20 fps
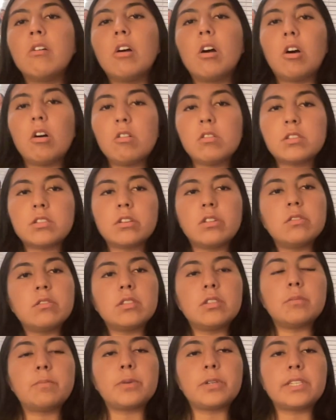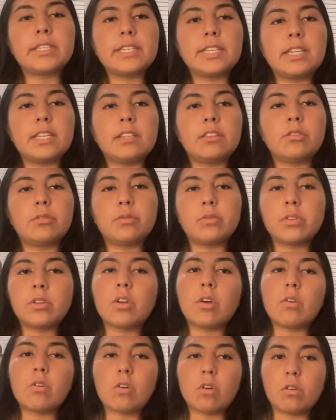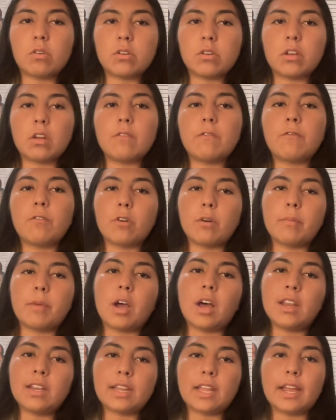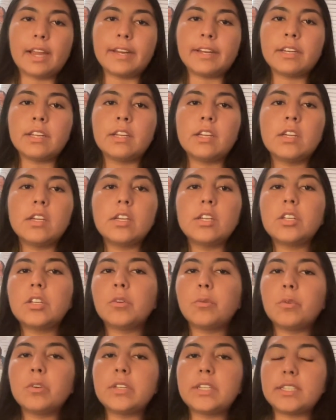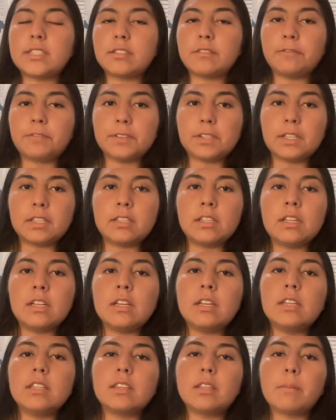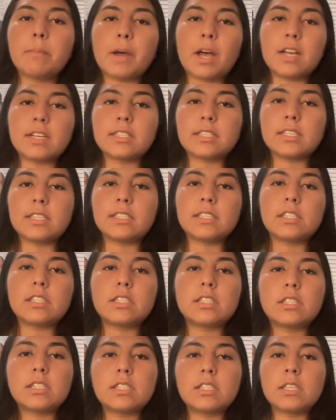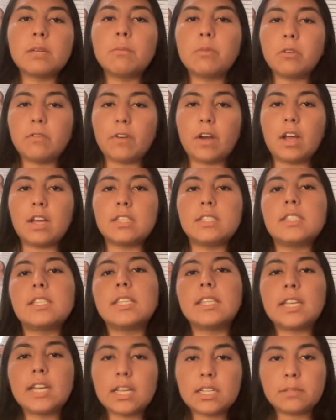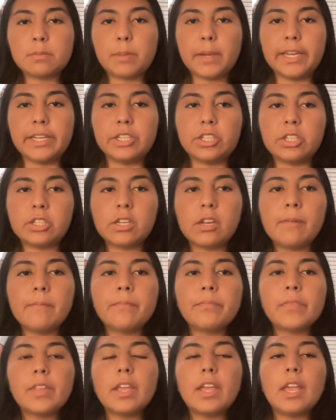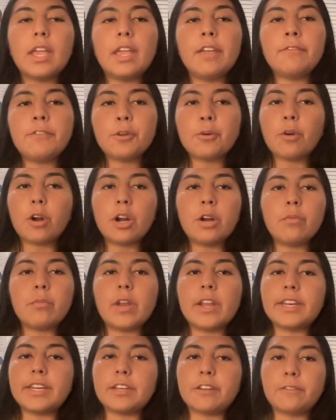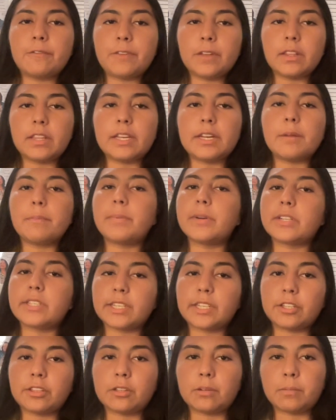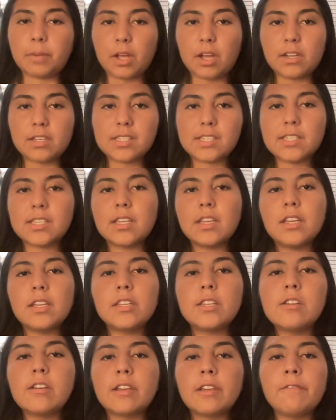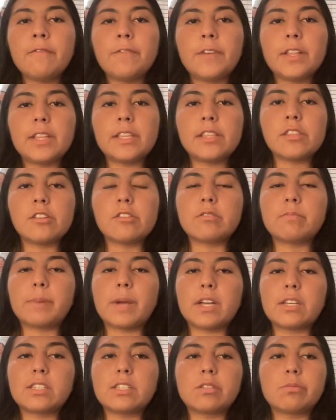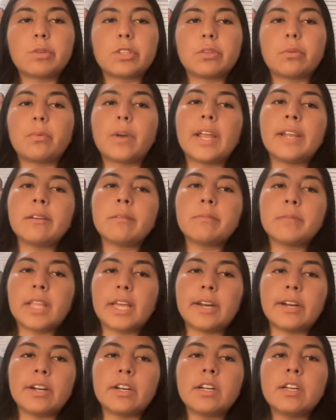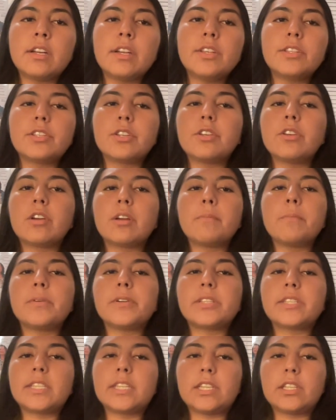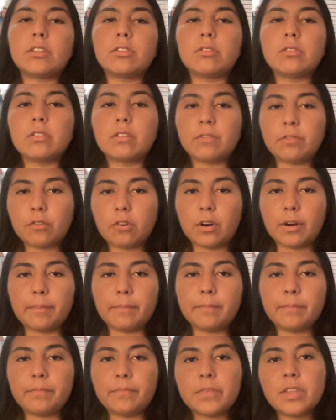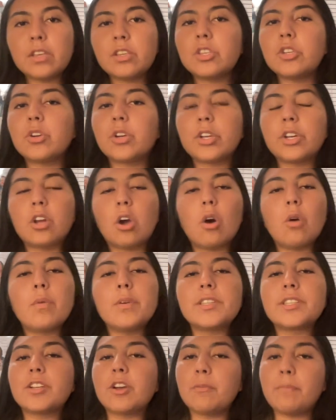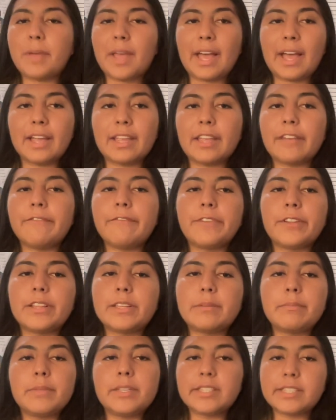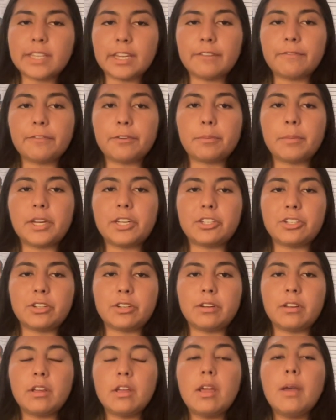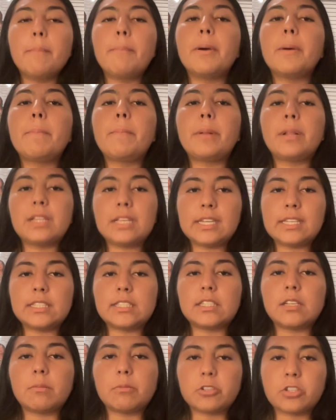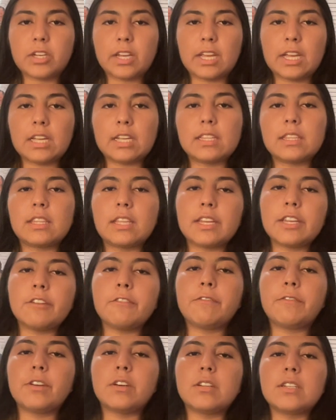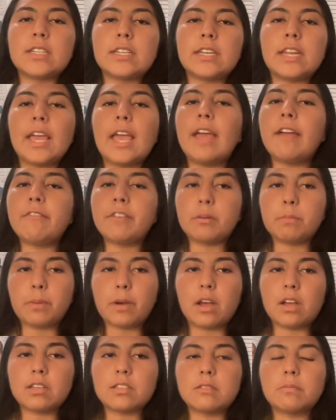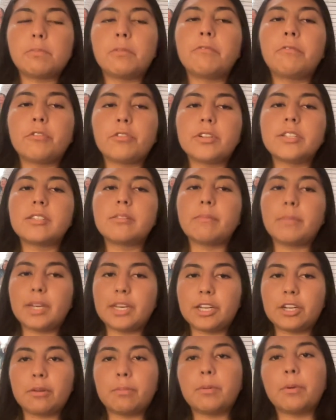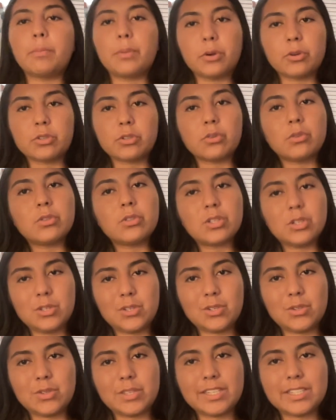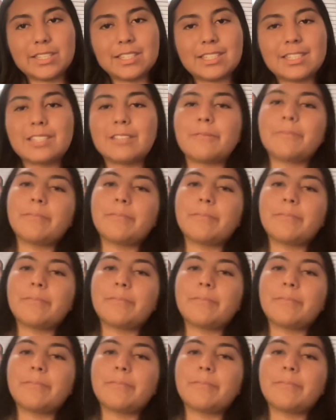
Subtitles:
Also, to proceed through the Go Gold form online, you will need to fill the boxes to move on to the next page. If you aren't ready to fill in a particular box, you can fill in those boxes with a random letter so you can proceed through the form. You can always go back and fill in missing information, but please double check that you filled in every box before submitting your proposal to do this.